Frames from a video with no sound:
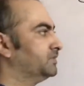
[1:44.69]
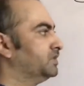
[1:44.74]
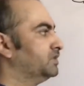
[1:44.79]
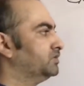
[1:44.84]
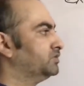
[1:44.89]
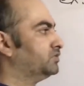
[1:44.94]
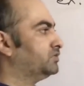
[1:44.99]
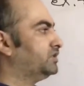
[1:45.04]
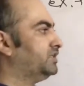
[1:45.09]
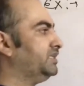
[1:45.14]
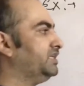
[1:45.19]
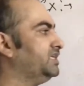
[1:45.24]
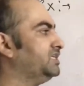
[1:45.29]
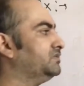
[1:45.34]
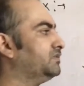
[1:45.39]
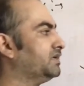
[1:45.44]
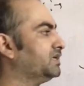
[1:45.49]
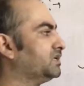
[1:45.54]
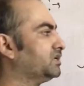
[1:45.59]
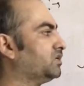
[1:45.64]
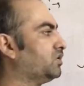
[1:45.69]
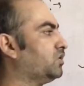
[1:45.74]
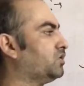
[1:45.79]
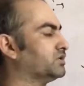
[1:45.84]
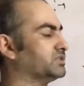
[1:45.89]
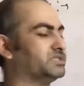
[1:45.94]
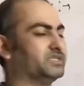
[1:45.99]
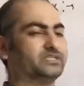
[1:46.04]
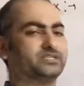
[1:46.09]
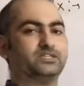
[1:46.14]
So t is what, cos
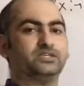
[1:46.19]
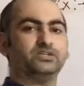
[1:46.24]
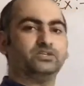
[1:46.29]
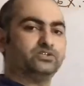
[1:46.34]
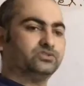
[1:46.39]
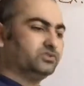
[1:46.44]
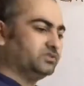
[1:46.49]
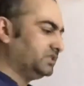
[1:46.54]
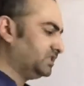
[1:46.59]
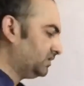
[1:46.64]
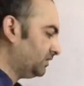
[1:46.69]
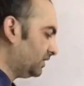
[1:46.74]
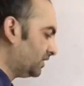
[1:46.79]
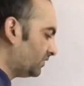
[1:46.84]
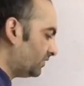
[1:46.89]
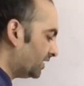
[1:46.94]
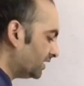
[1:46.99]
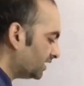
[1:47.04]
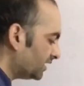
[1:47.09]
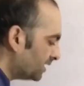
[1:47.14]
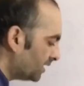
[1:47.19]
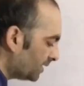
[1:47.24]
x. So this will come out